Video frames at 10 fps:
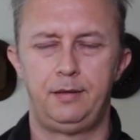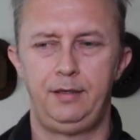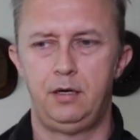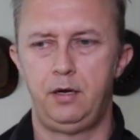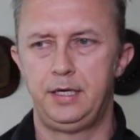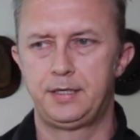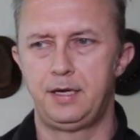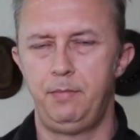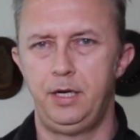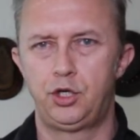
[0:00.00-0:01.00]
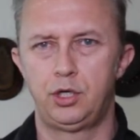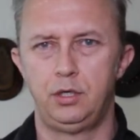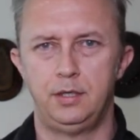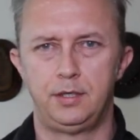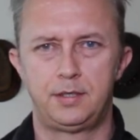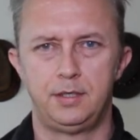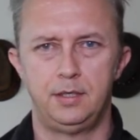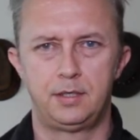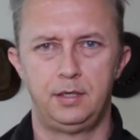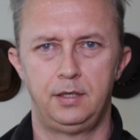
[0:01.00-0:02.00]
you know, as I mentioned, it's
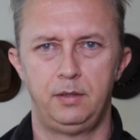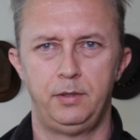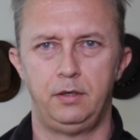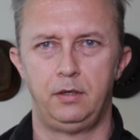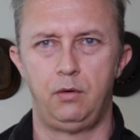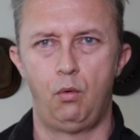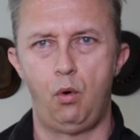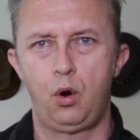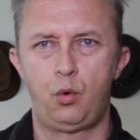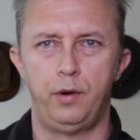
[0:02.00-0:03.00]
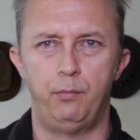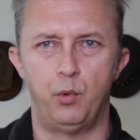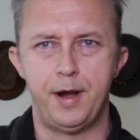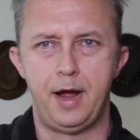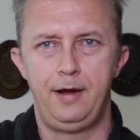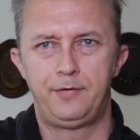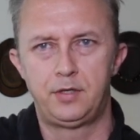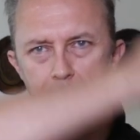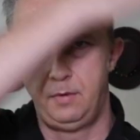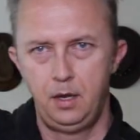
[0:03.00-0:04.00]
a little bit awkward when I have
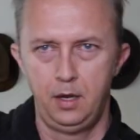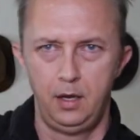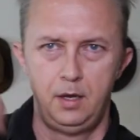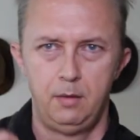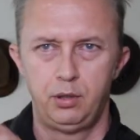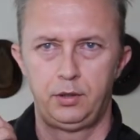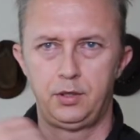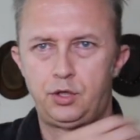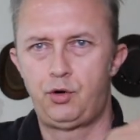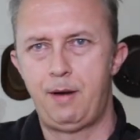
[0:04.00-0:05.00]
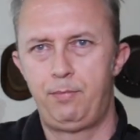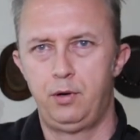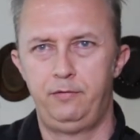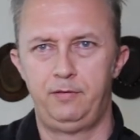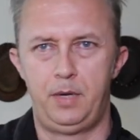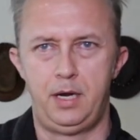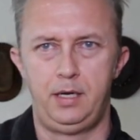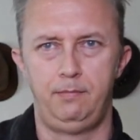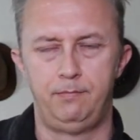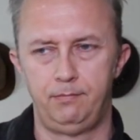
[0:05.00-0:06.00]
to put the strap over
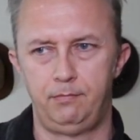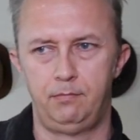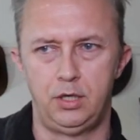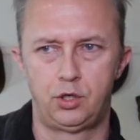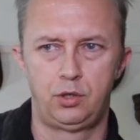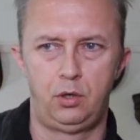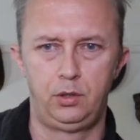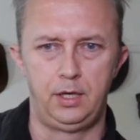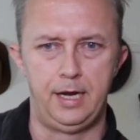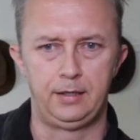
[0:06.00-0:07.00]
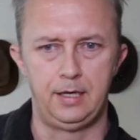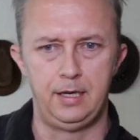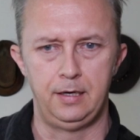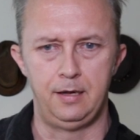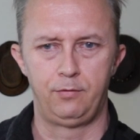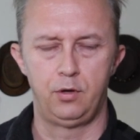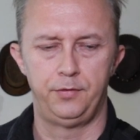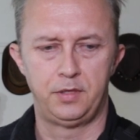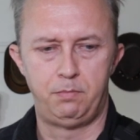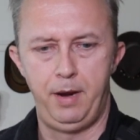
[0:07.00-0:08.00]
my shoulder like that, and I've
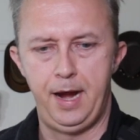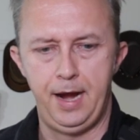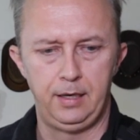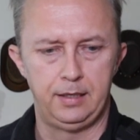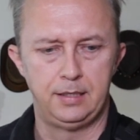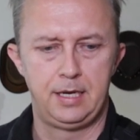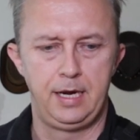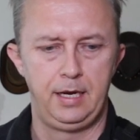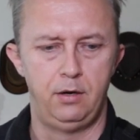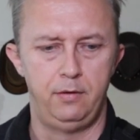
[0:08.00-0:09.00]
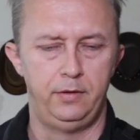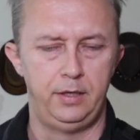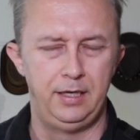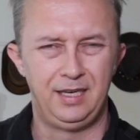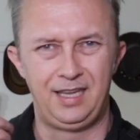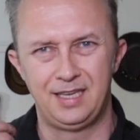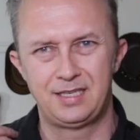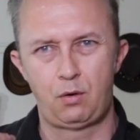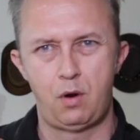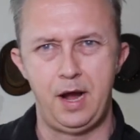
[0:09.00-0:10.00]
got this bag that's hanging over there. It
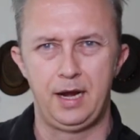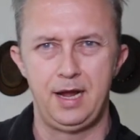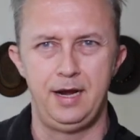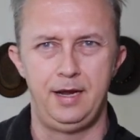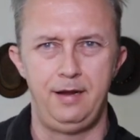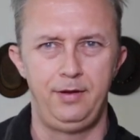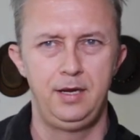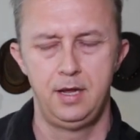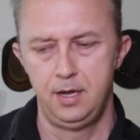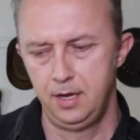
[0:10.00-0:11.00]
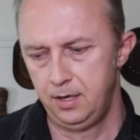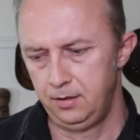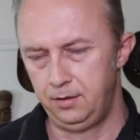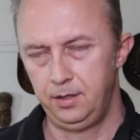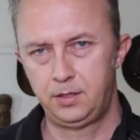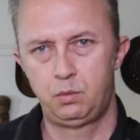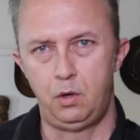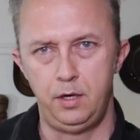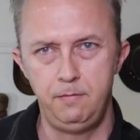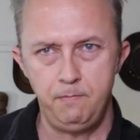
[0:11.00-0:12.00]
gets quite kind of heavy. This
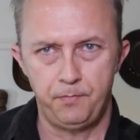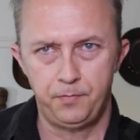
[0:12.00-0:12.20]
one,